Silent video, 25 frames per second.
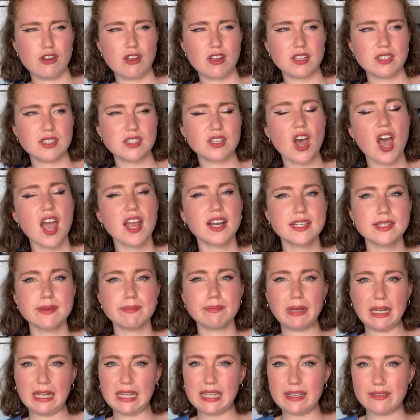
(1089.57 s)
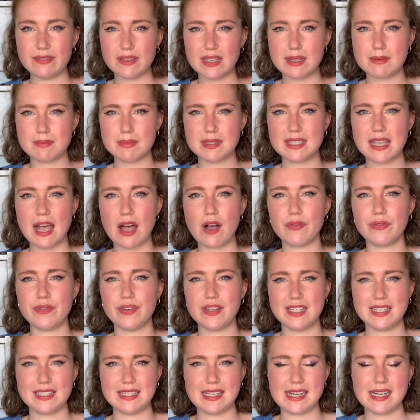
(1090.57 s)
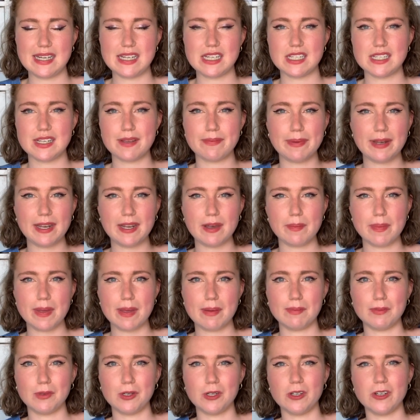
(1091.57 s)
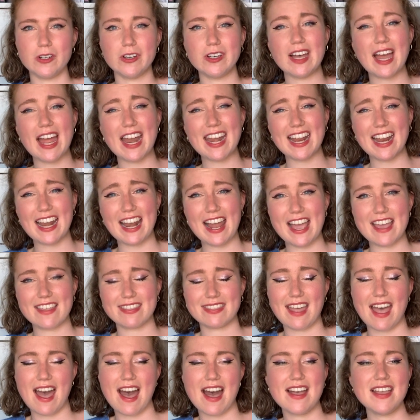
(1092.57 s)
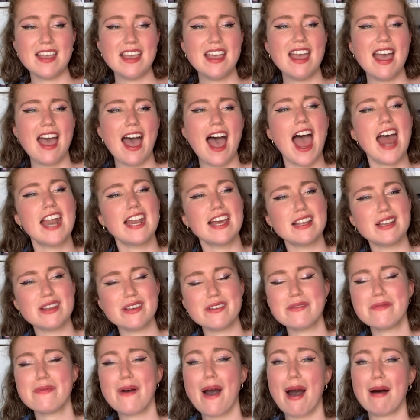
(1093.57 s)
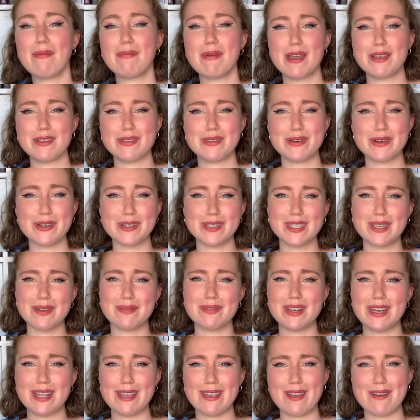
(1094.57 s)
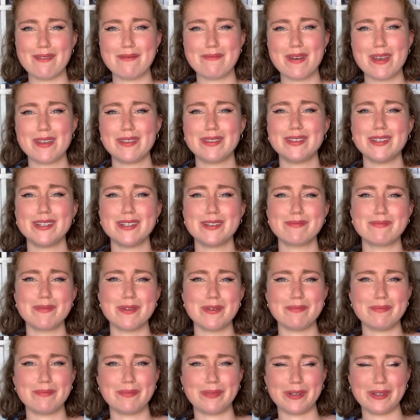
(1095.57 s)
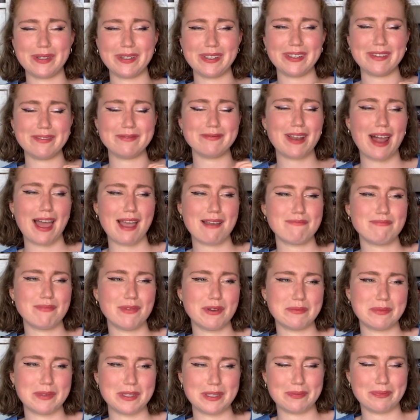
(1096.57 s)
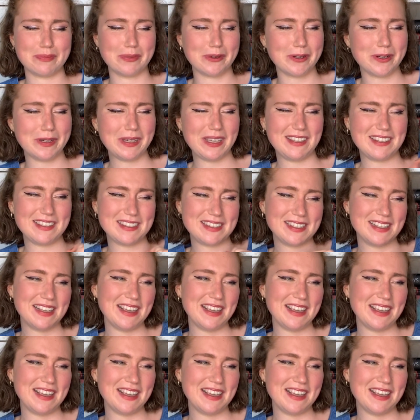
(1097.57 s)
starting to believe in himself and his leadership a little bit more, and I like that. And I love how both Orso and Leo, both such mama's boys,